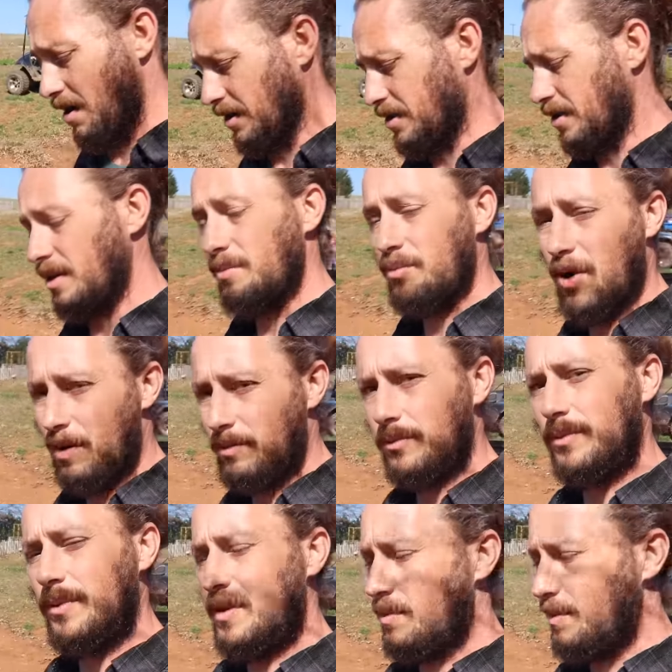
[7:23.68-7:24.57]
Honestly,
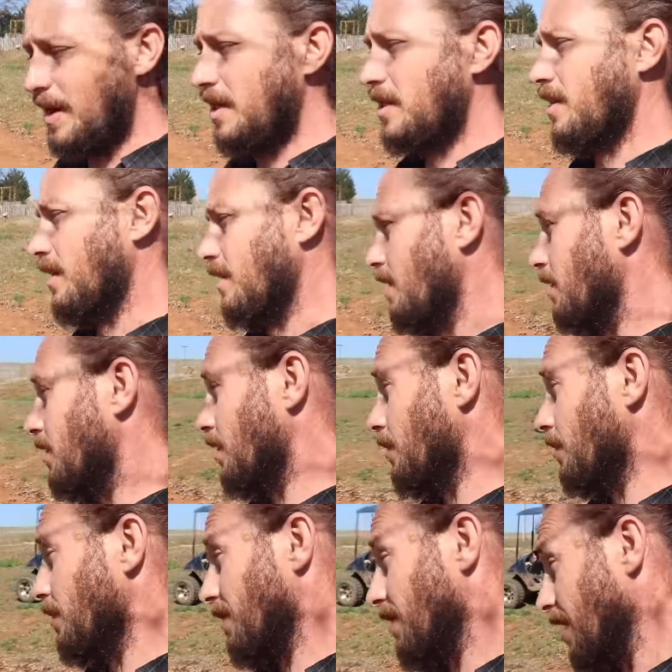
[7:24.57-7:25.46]
probably the best thing to
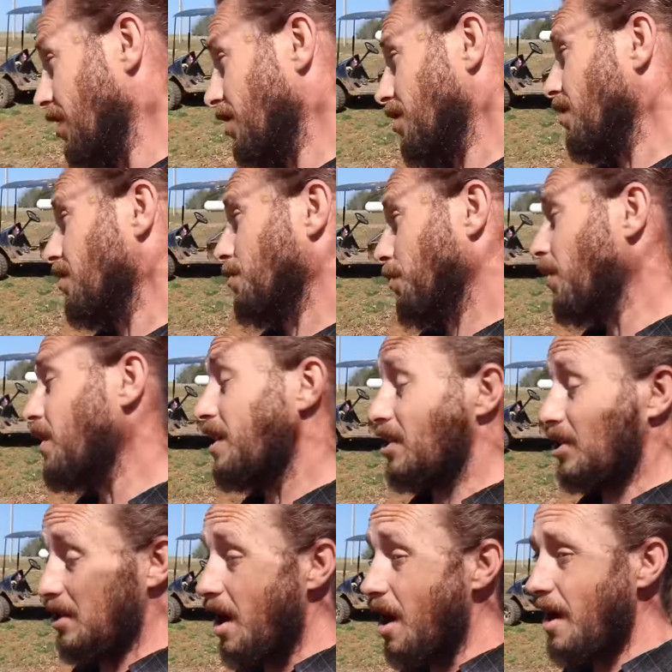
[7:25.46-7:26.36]
do. This dirt's pretty
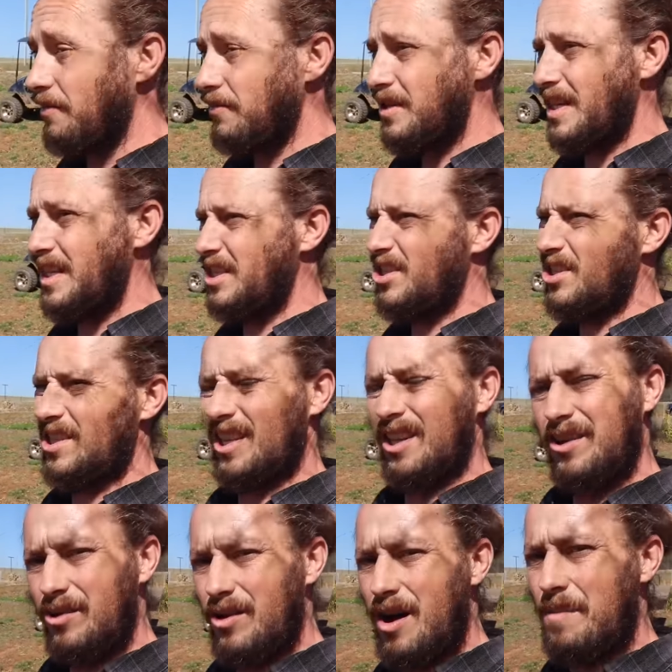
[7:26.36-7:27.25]
soft. It's just a
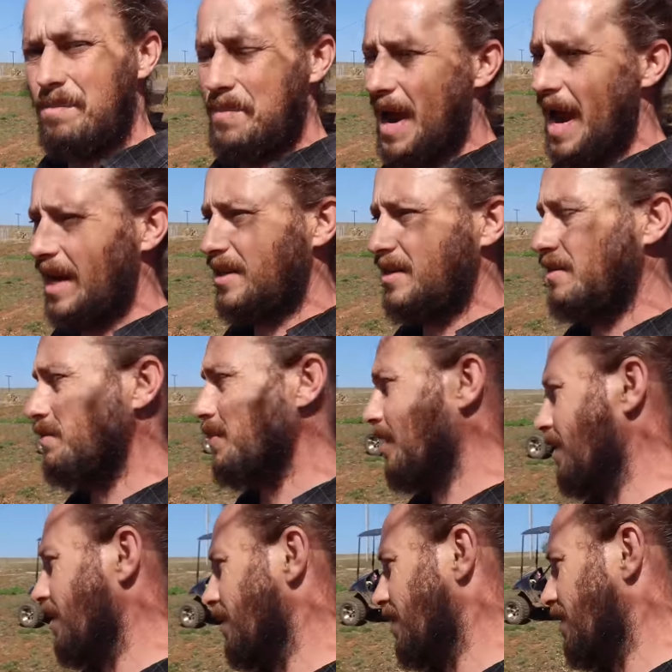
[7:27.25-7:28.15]
little compacted
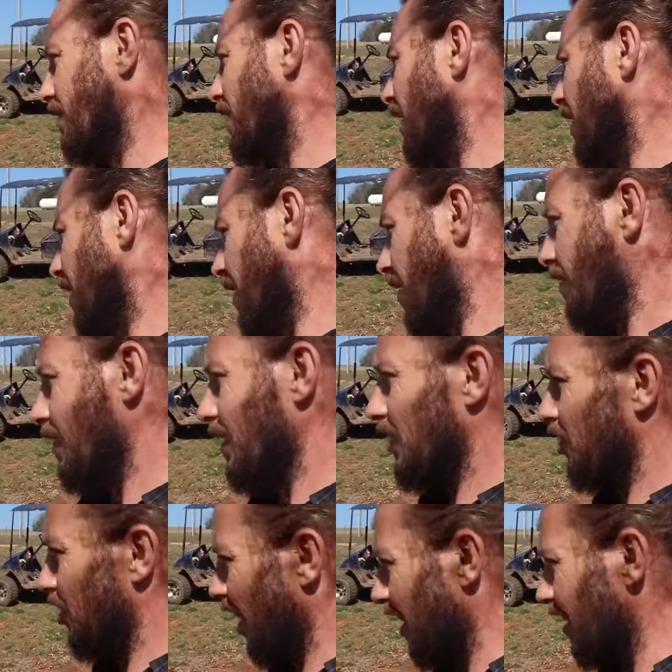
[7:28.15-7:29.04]
because we
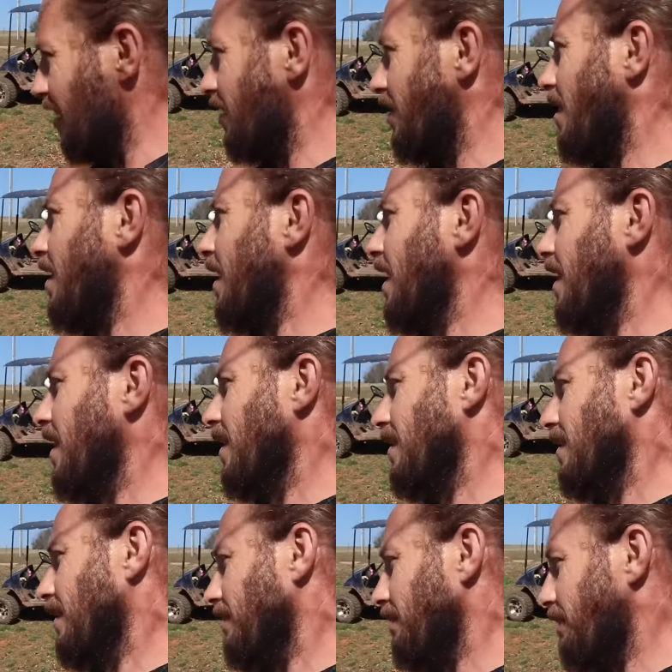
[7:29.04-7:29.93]
had chickens on it,
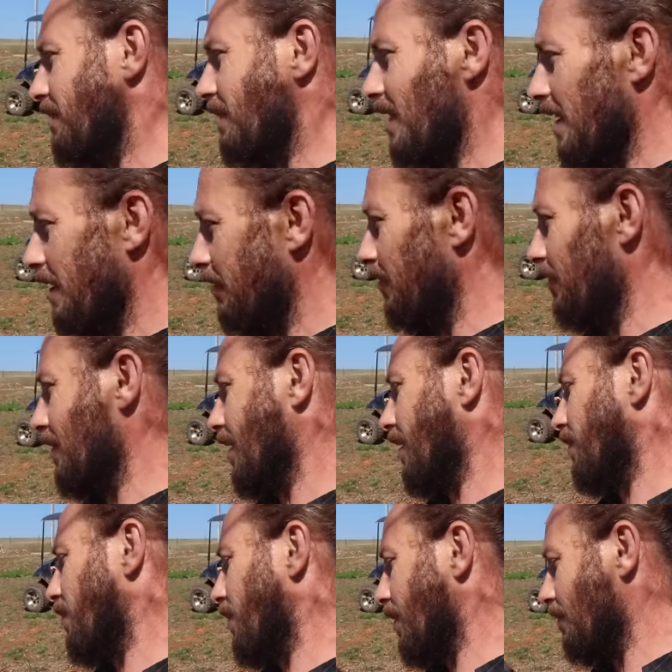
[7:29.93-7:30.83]
and you
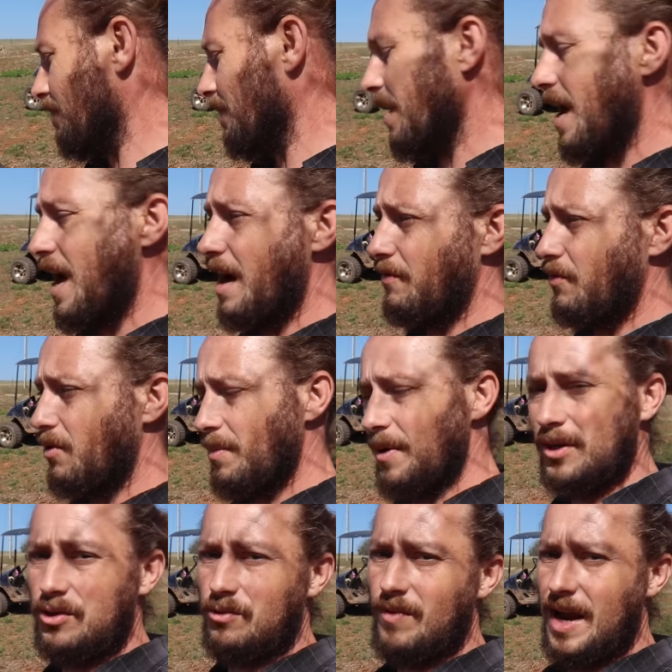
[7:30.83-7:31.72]
know, we have a whole
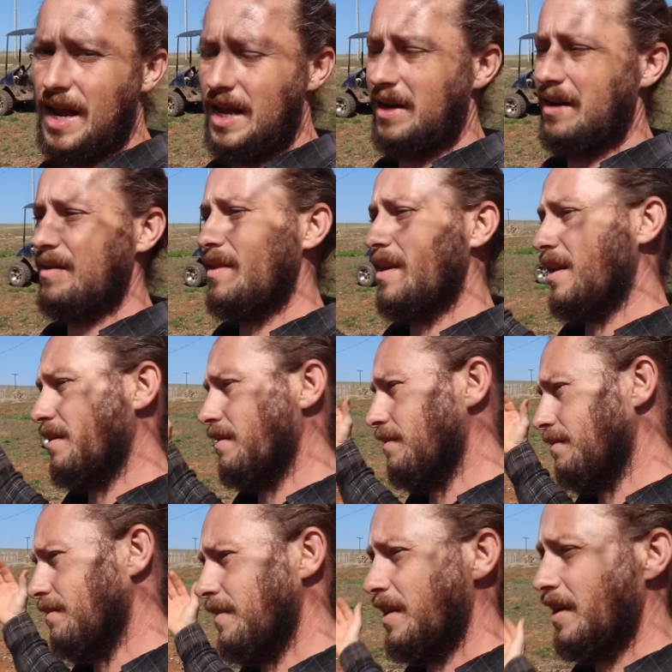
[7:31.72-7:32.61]
bunch of rain and
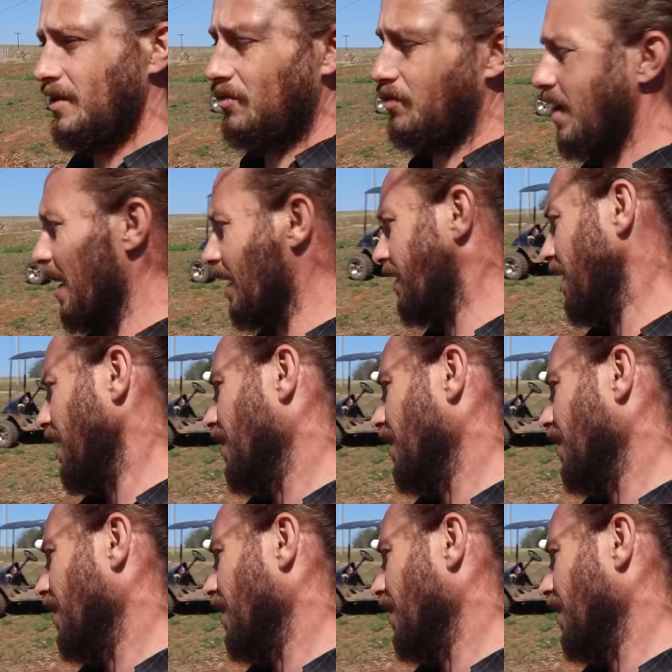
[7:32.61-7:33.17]
then it dries